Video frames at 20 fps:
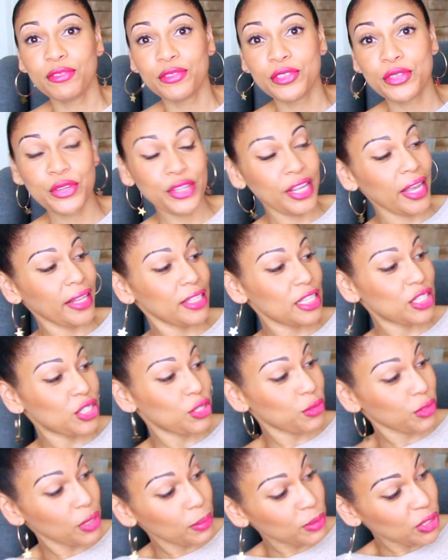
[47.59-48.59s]
to get this
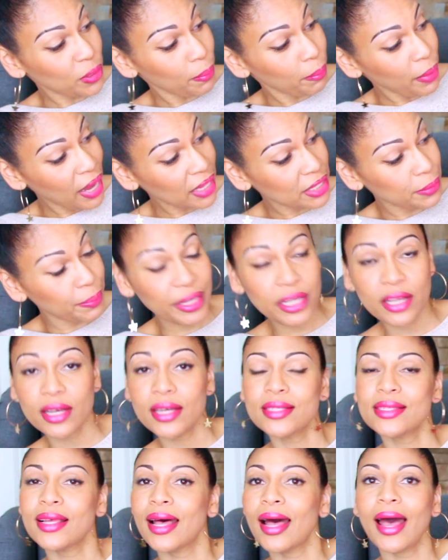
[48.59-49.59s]
subscription box
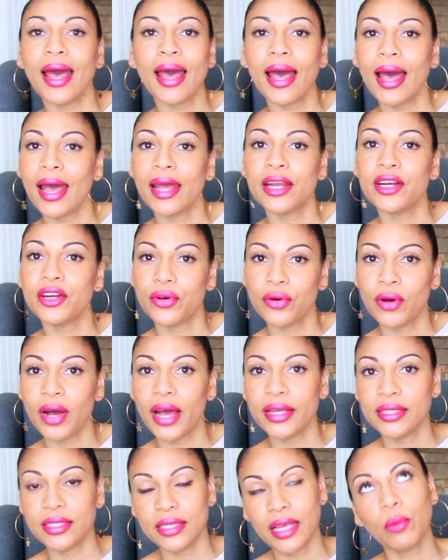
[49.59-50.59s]
because I had no
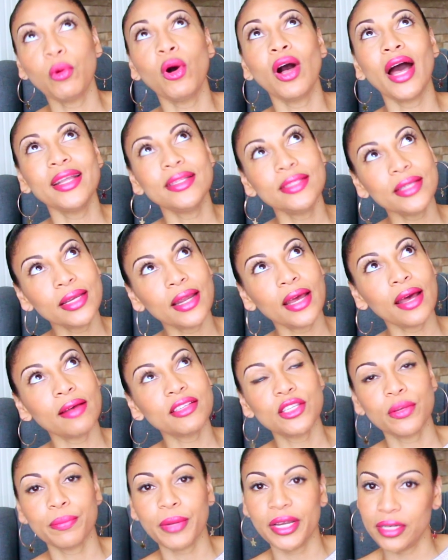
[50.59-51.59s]
idea. Well, I did have
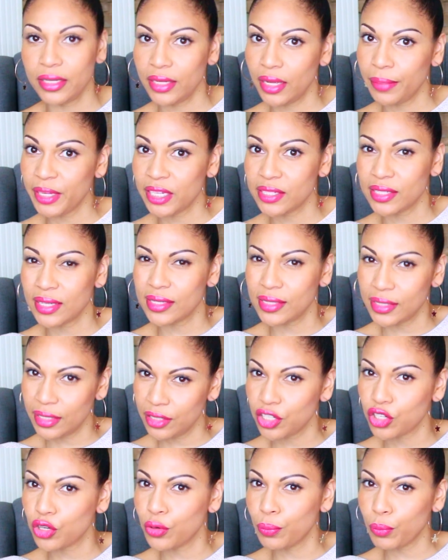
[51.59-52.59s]
some idea because I've seen
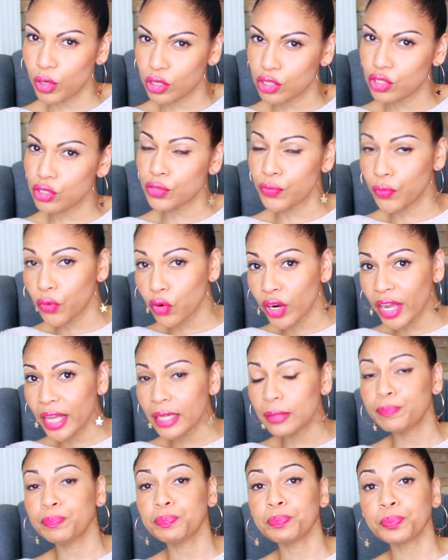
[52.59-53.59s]
the commercials for
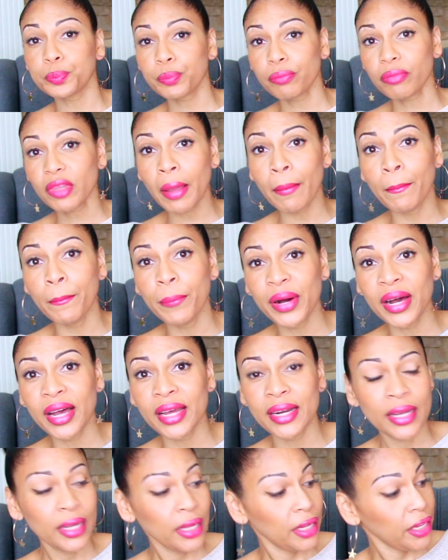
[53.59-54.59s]
it, but
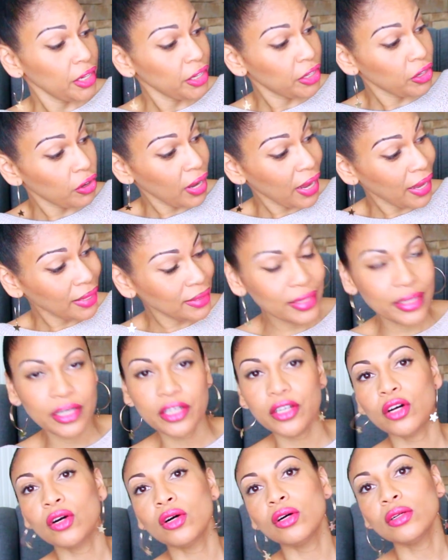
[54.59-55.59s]
you know, I didn't
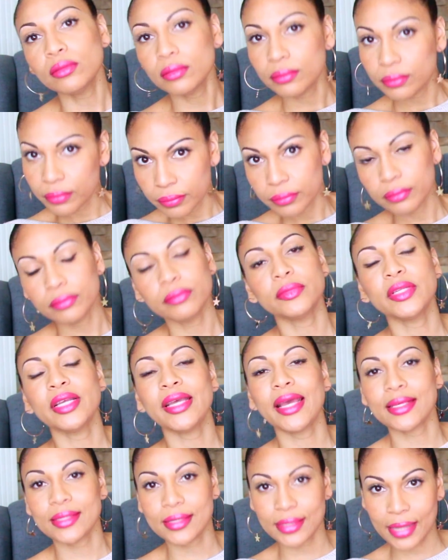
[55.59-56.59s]
know
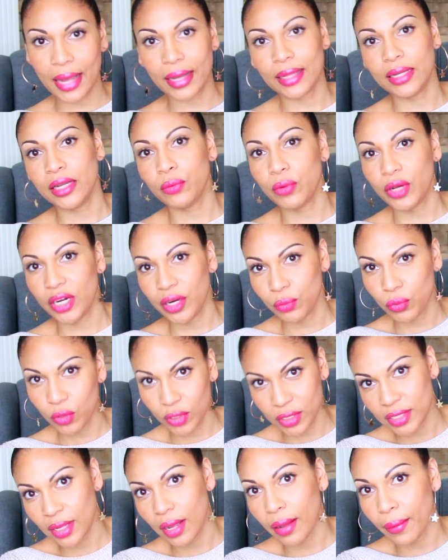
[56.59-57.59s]
exactly what it
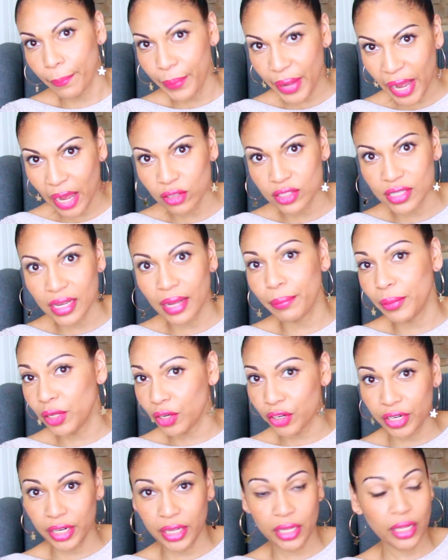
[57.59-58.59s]
was about. I'm
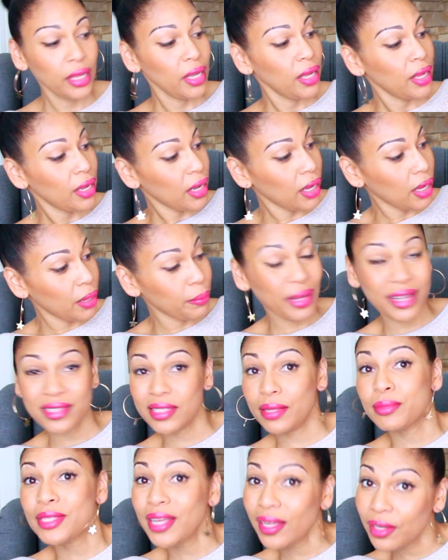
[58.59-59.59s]
learning as
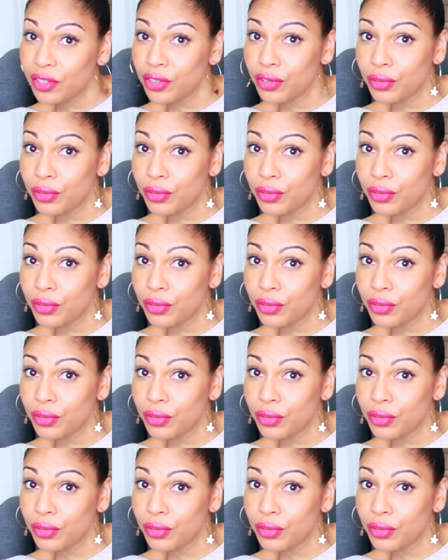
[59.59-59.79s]
I'm telling